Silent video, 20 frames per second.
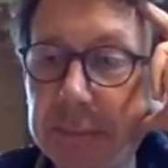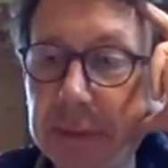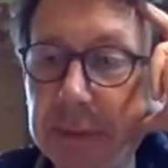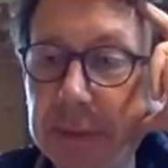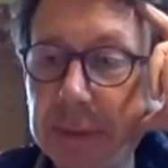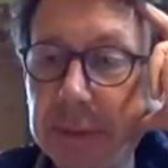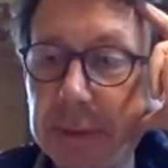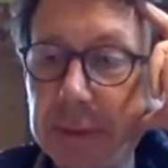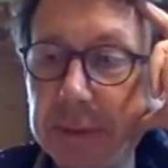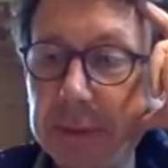
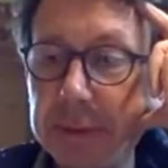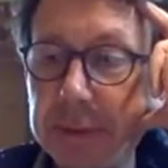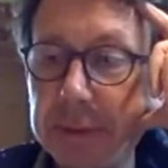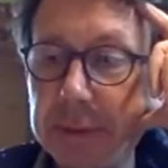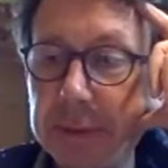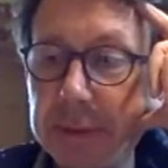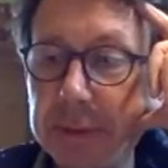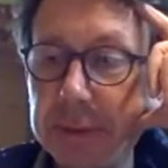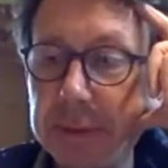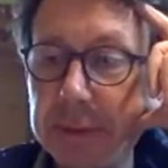and uh,
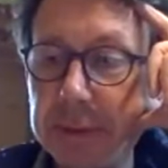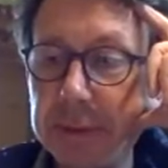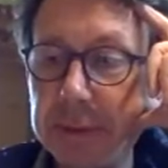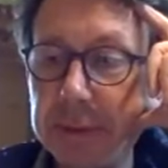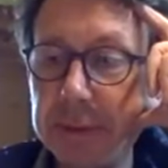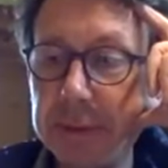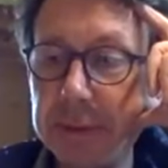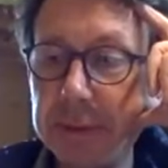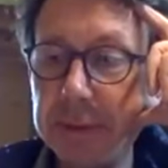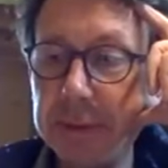
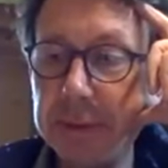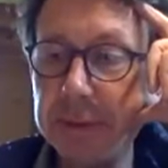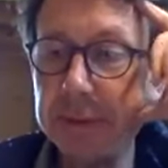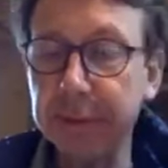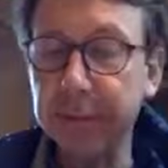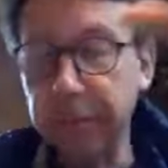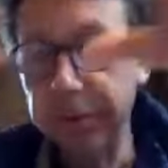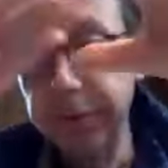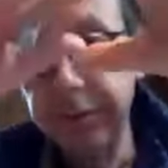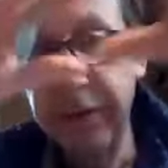uh, you know
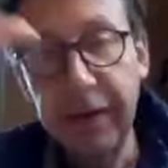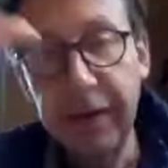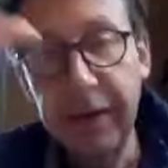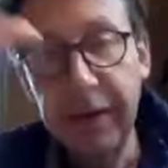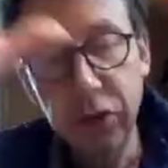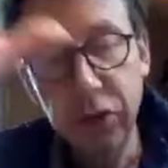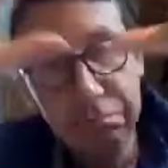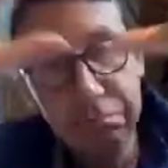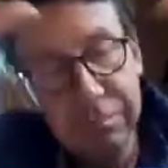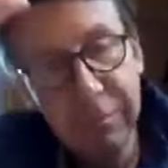in an
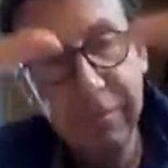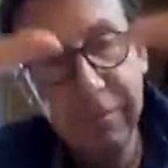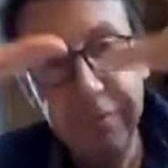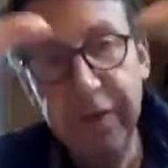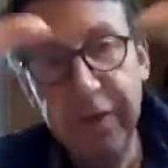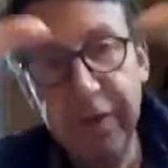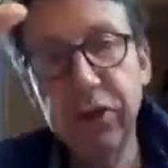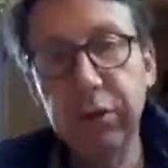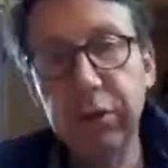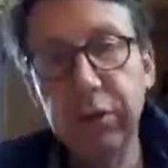enlarged
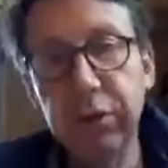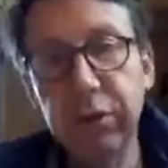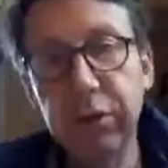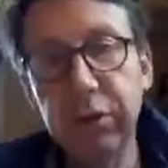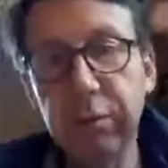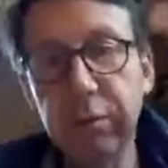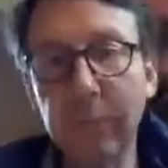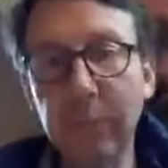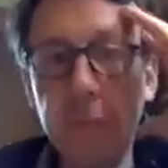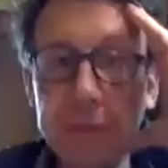
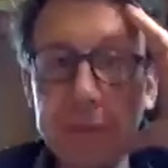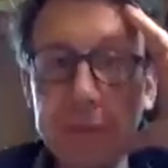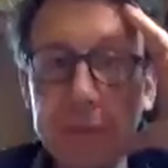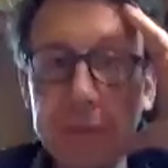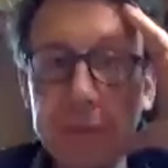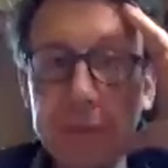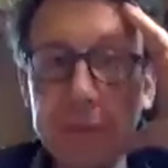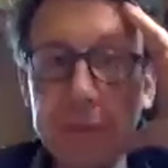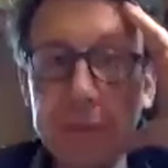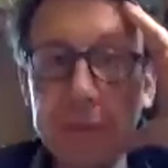fashion
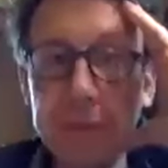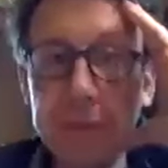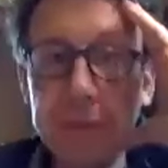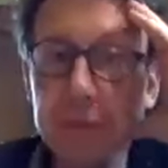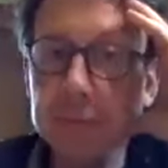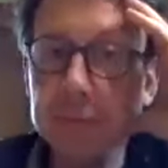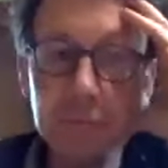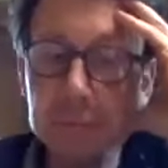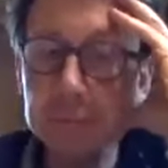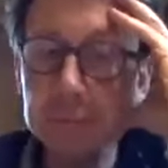probably
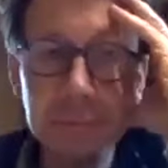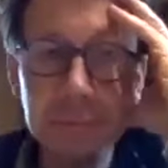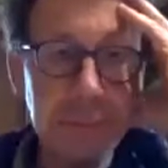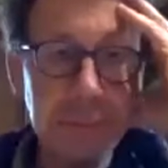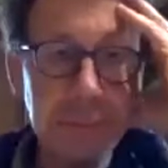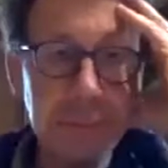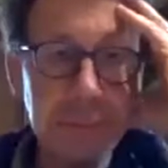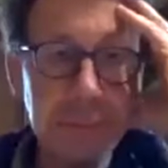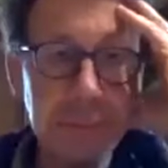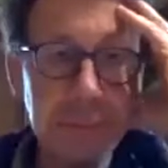you
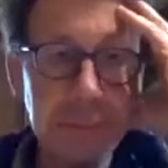know,